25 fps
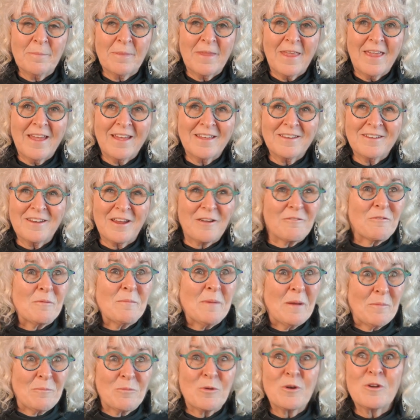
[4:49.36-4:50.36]
And I
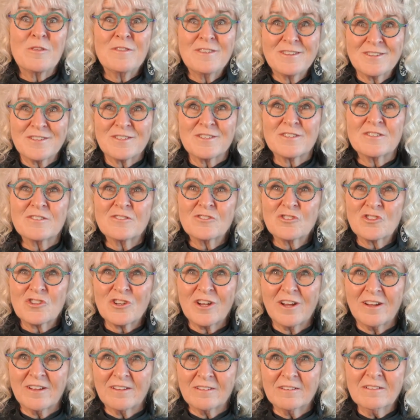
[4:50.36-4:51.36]
remember this
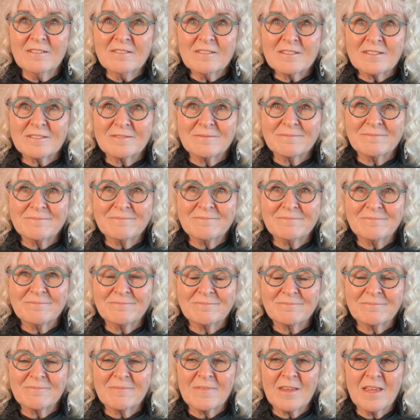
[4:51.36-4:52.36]
child
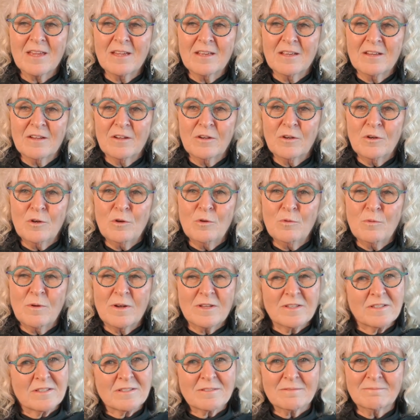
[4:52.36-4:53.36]
who
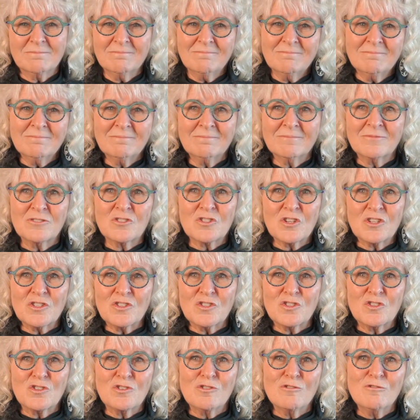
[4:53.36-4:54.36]
was
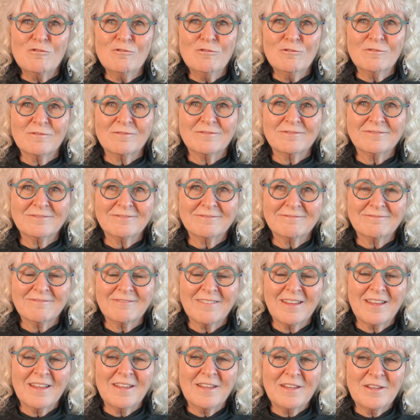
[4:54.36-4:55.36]
just 2,
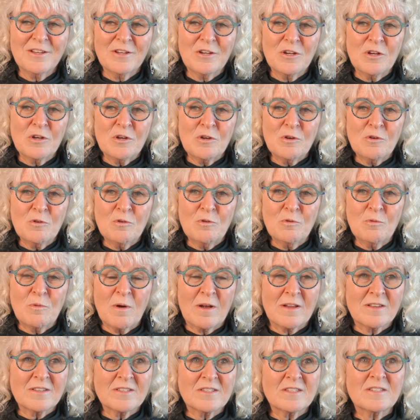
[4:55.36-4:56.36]
who
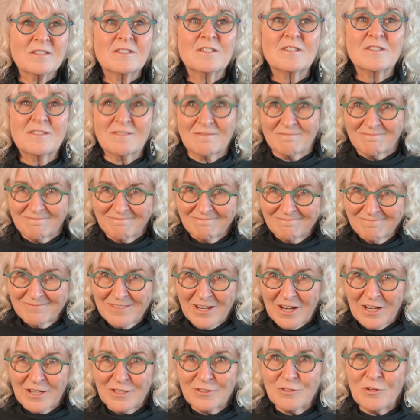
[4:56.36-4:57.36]
was
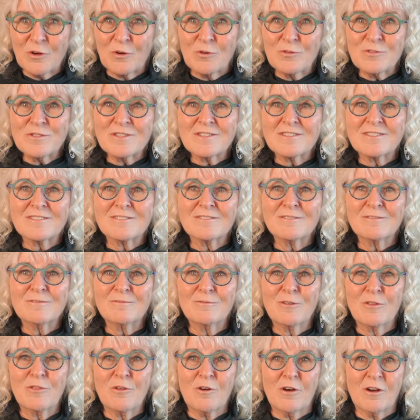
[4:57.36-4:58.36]
diagnosed
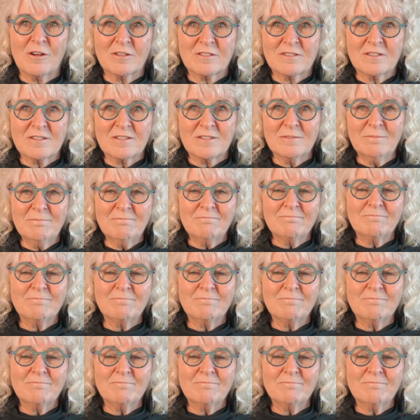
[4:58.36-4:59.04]
with autism.